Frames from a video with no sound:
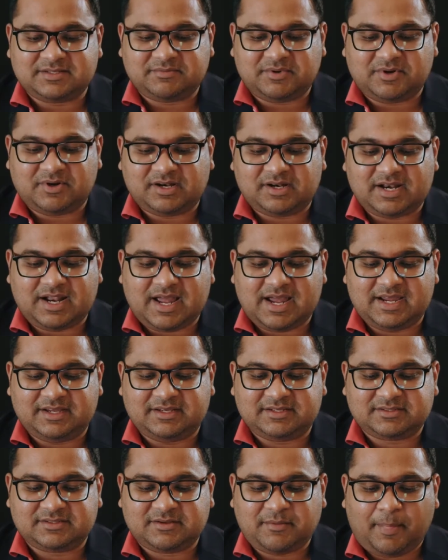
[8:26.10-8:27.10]
upon
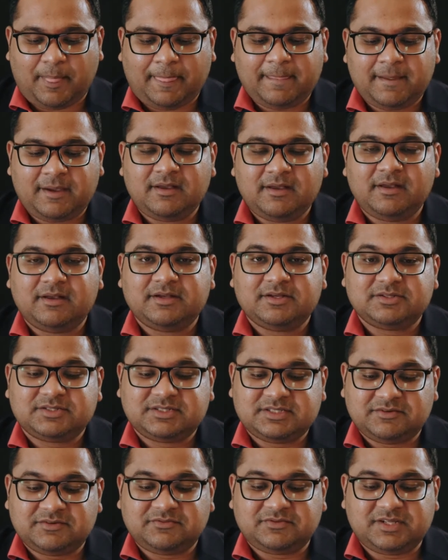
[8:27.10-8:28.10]
lies.
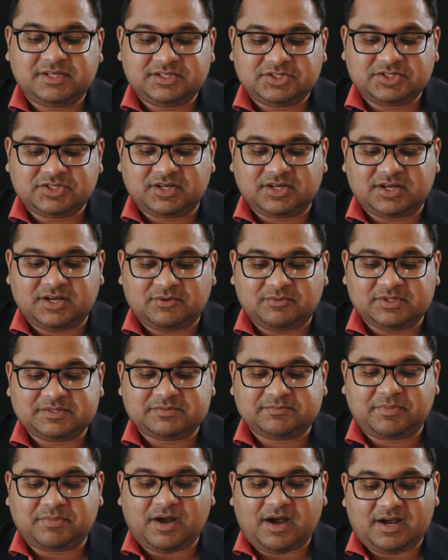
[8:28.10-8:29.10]
Sifting sugar was
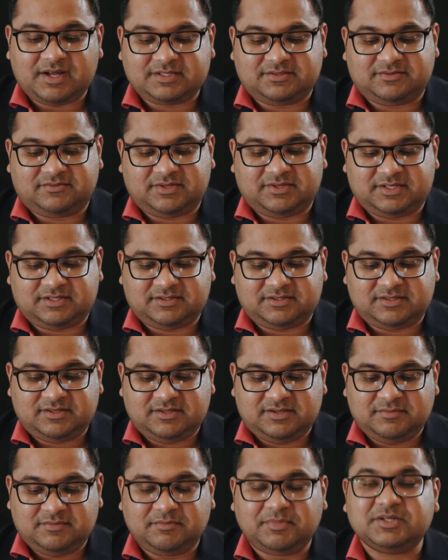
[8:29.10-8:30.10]
part of it,
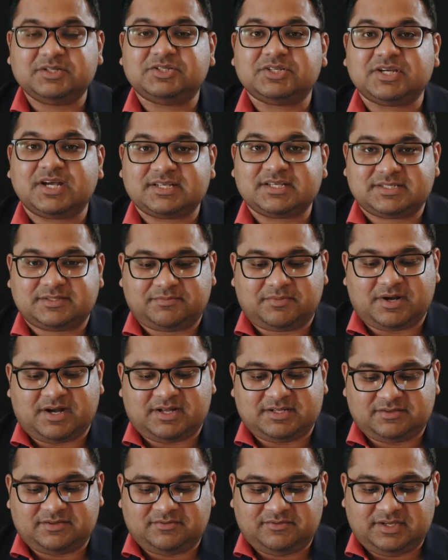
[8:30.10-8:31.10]
but just
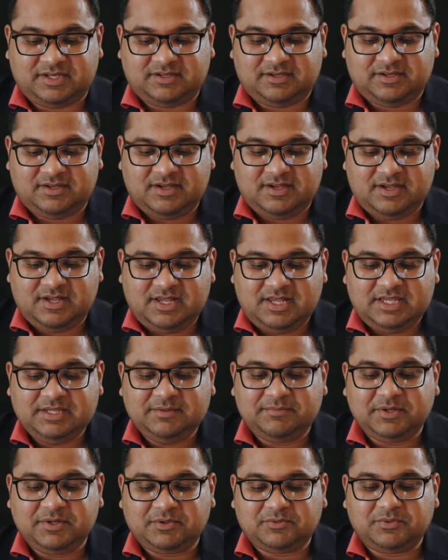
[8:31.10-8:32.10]
part of it. He
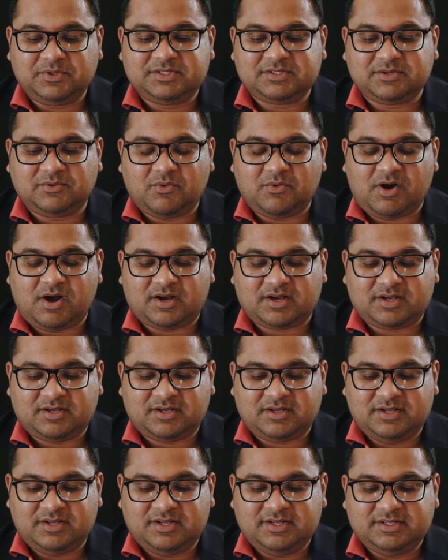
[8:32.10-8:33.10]
put we to work,
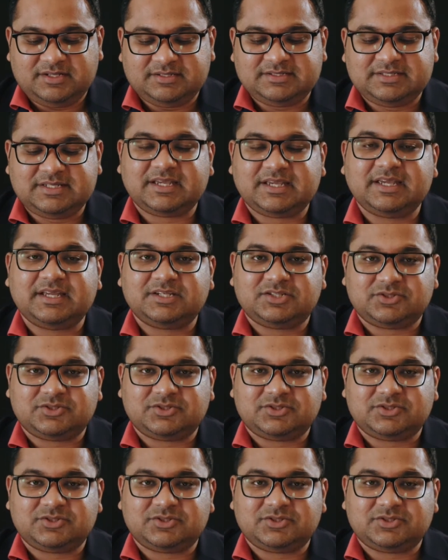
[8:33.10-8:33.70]
digging